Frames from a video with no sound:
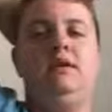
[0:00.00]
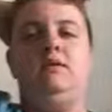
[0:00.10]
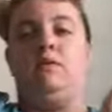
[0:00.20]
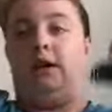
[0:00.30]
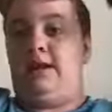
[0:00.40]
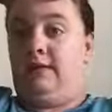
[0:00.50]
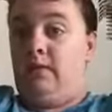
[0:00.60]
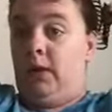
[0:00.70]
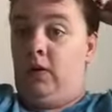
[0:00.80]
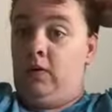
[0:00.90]
weekly
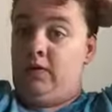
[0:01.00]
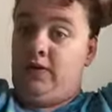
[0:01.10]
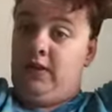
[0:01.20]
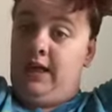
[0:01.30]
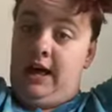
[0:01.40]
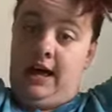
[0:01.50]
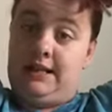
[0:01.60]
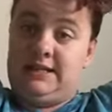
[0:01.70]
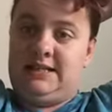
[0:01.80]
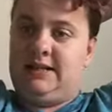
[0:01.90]
vlog
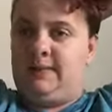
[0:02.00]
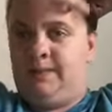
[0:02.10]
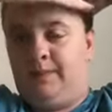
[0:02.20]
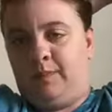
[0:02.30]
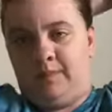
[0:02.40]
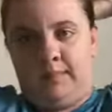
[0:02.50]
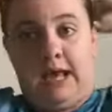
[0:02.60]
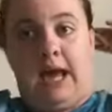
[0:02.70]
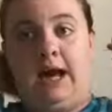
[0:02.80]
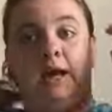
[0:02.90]
that
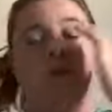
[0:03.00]
I